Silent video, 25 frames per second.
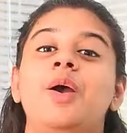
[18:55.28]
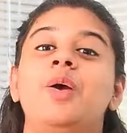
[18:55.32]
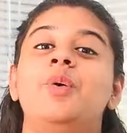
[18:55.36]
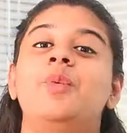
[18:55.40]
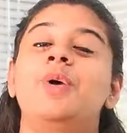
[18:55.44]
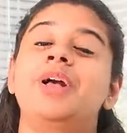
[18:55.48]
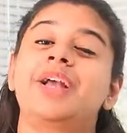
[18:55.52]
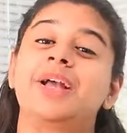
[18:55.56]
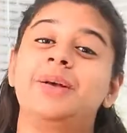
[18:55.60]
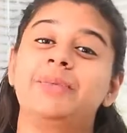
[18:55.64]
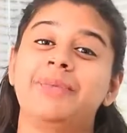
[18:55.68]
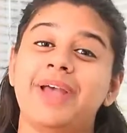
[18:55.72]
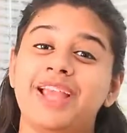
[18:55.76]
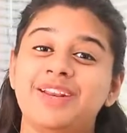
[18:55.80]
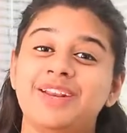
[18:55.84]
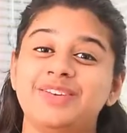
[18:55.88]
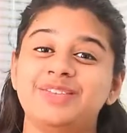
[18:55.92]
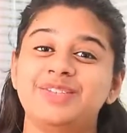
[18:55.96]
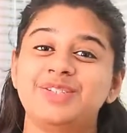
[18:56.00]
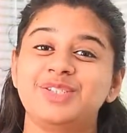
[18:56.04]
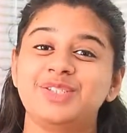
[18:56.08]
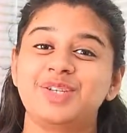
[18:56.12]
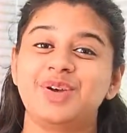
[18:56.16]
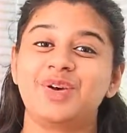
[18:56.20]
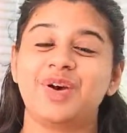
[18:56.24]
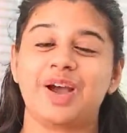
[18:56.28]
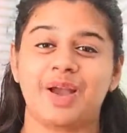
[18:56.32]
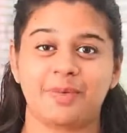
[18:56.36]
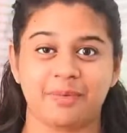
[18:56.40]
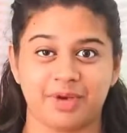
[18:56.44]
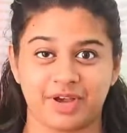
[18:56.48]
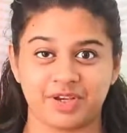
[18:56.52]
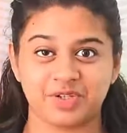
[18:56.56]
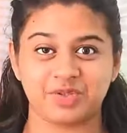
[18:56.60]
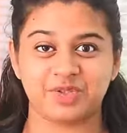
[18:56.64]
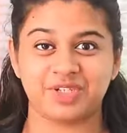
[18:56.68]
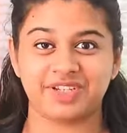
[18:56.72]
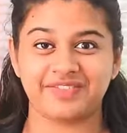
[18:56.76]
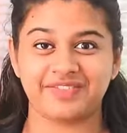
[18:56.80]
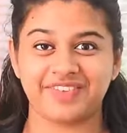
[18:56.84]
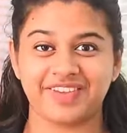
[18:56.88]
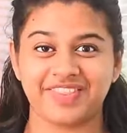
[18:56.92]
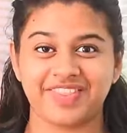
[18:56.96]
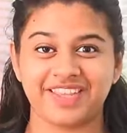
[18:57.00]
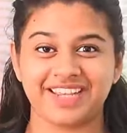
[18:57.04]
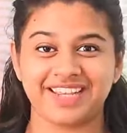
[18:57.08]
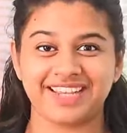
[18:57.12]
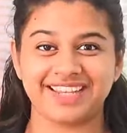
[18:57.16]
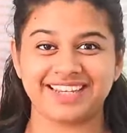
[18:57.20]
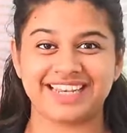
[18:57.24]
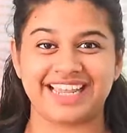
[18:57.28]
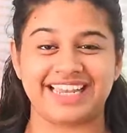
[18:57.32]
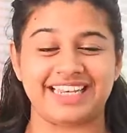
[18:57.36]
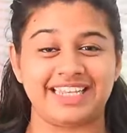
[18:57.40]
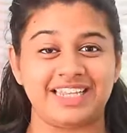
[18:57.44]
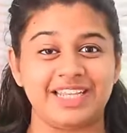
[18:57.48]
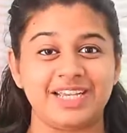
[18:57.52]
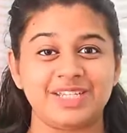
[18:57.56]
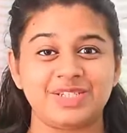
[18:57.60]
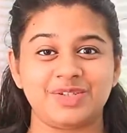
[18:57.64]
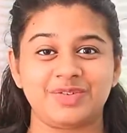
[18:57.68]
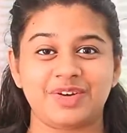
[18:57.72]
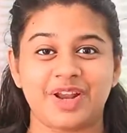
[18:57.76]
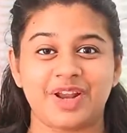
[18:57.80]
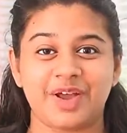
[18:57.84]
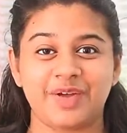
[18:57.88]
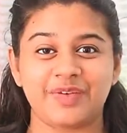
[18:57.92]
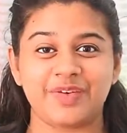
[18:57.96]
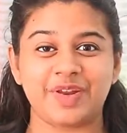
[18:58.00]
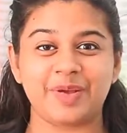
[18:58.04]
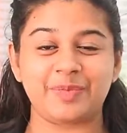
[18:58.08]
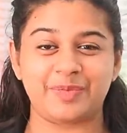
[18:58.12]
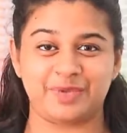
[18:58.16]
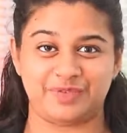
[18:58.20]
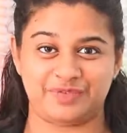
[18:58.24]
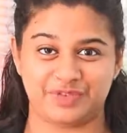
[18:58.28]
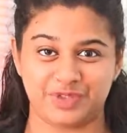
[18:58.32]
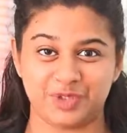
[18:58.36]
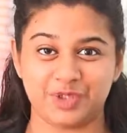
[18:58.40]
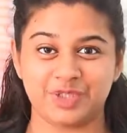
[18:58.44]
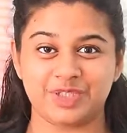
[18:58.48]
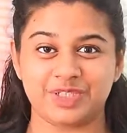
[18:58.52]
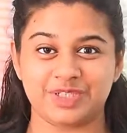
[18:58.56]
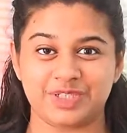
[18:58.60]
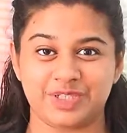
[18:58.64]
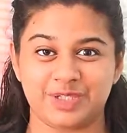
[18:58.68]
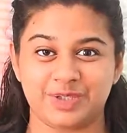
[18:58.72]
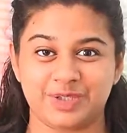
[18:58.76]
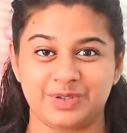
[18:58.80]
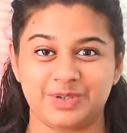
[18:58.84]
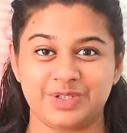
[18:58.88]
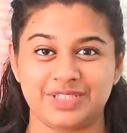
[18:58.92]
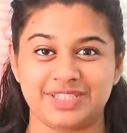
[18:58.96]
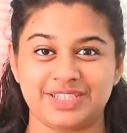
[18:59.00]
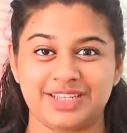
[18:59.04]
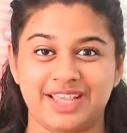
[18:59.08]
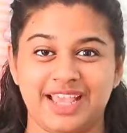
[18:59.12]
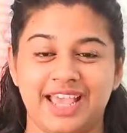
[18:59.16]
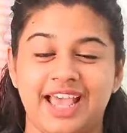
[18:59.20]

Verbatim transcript: Welcome back to the show. I'm Ashwini Vethakan, and here's a roundup of local news.